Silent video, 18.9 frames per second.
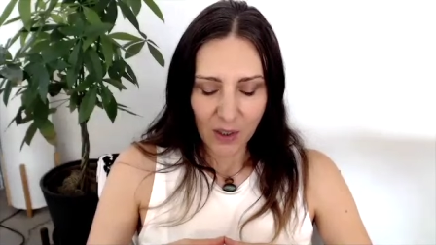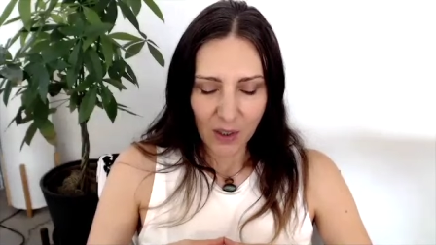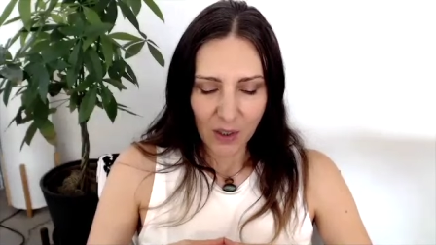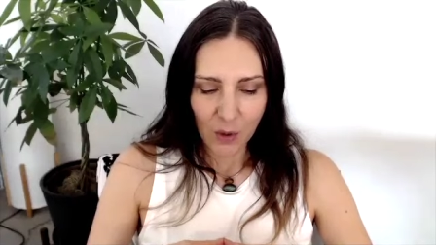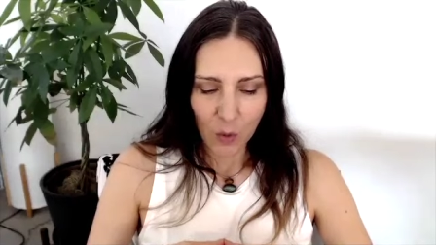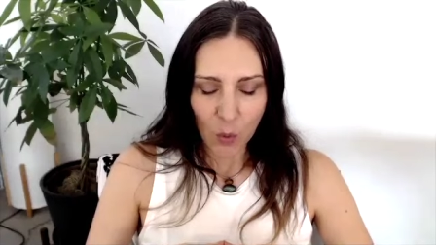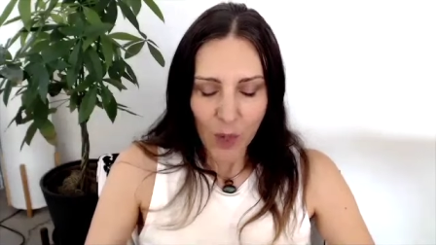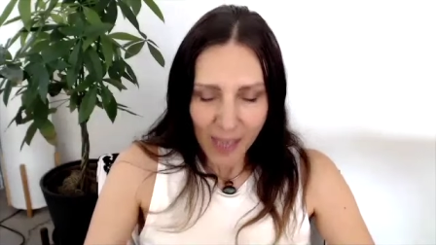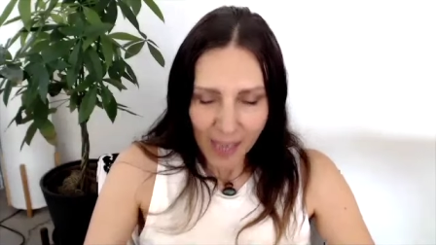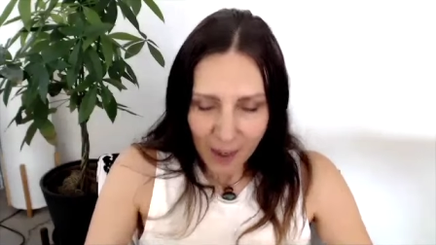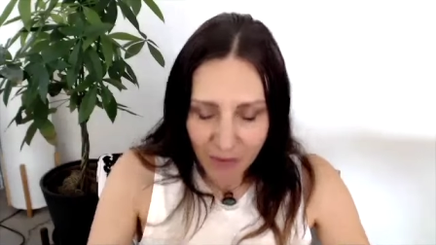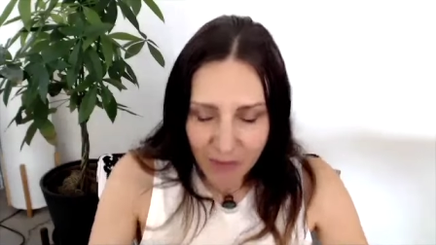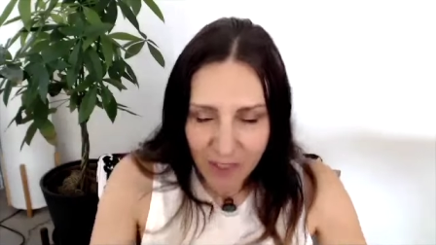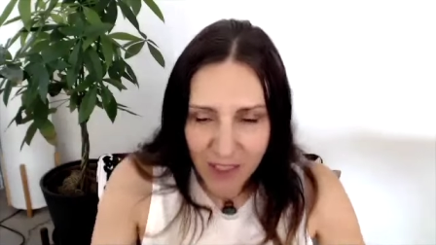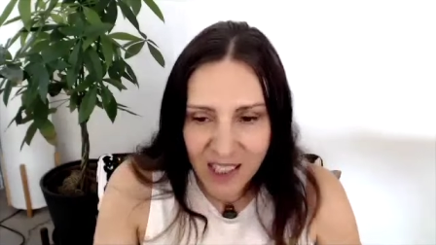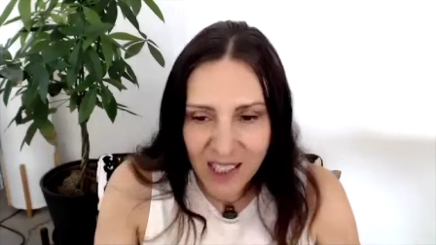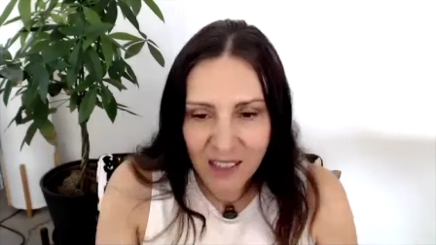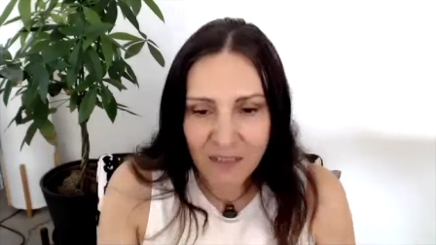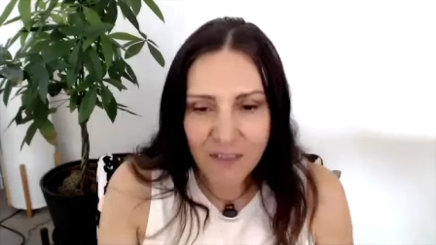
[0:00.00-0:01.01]
we have to
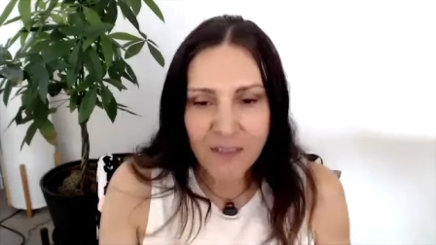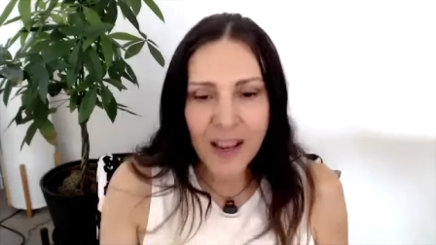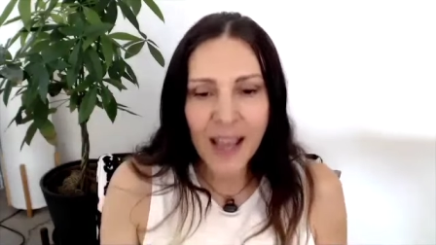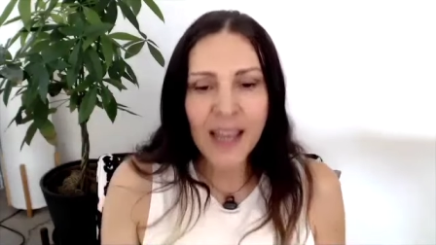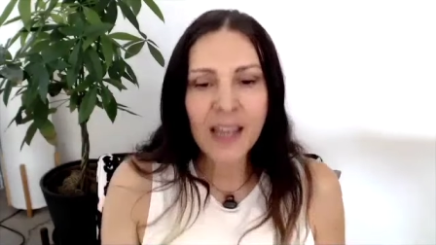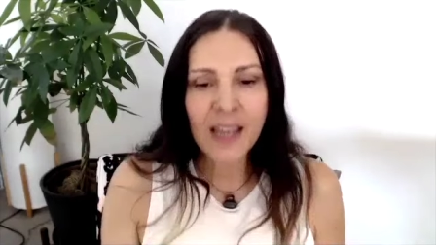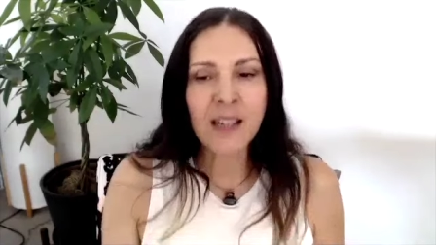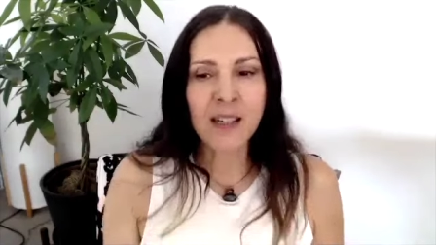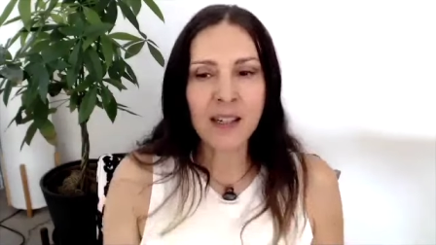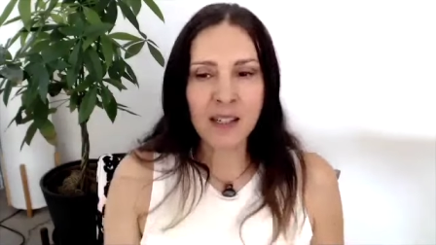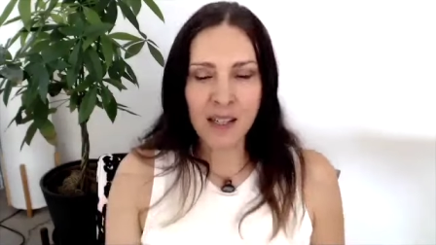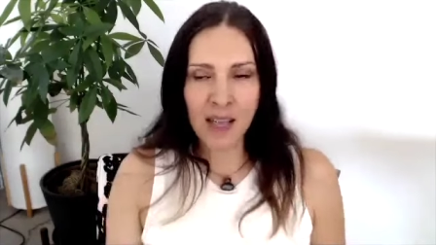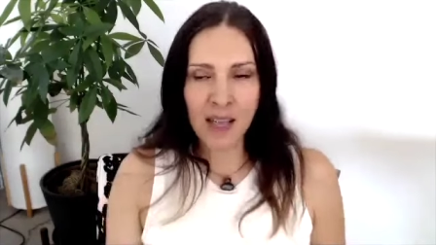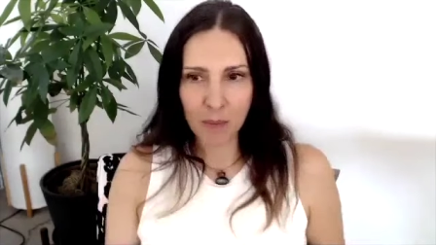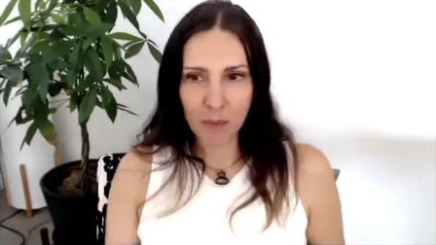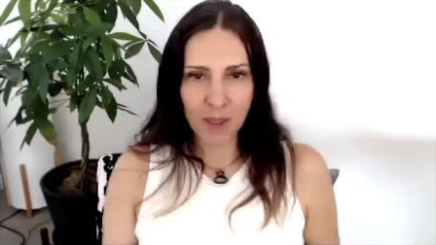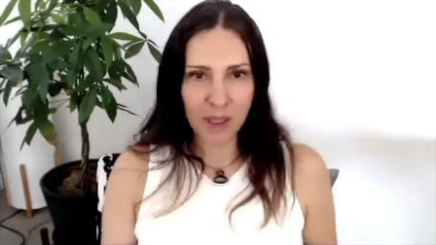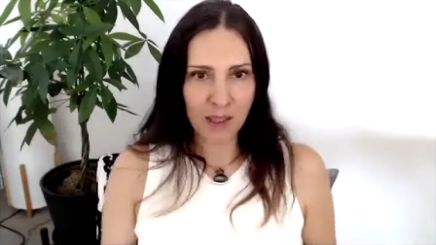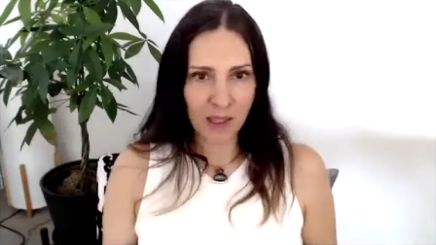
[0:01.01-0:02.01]
defend that
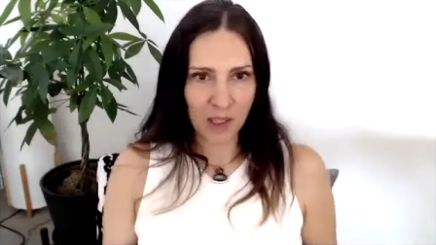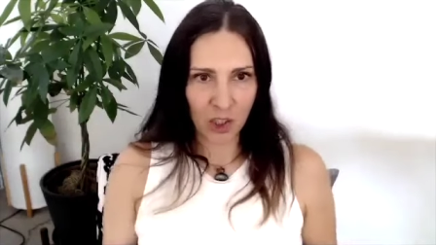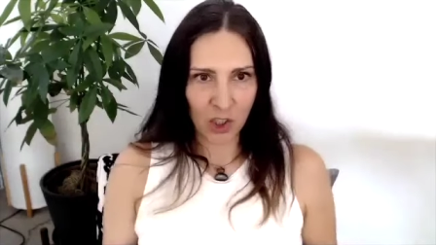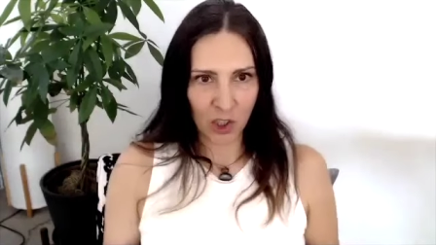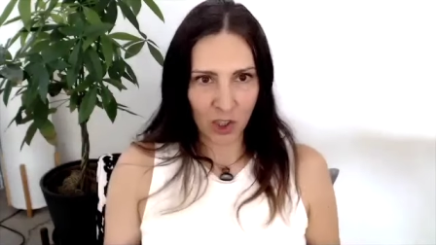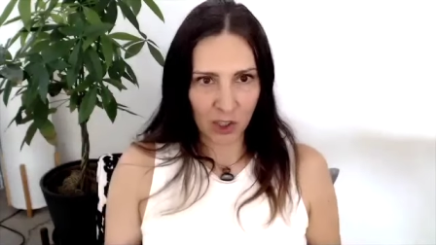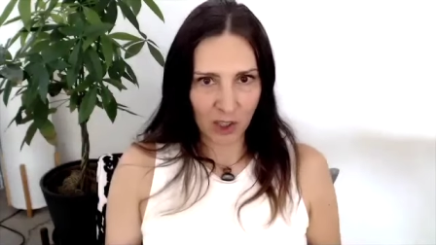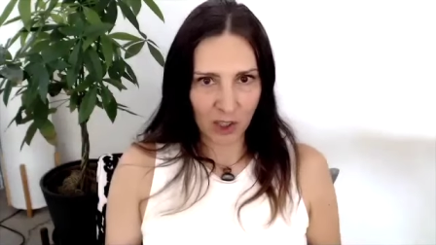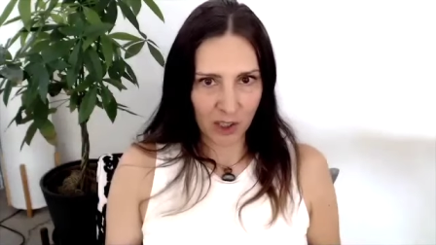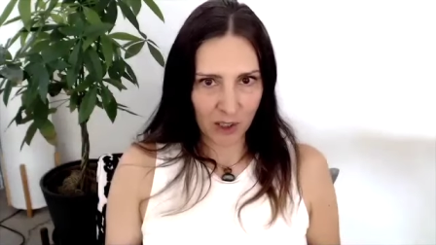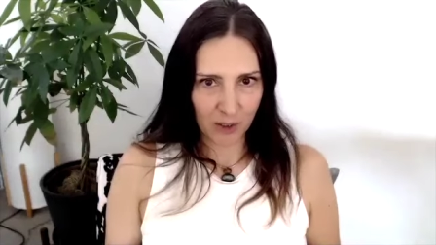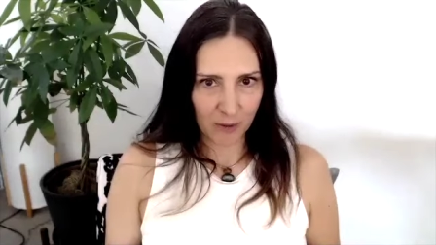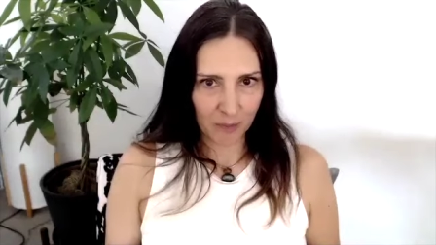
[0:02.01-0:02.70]
position.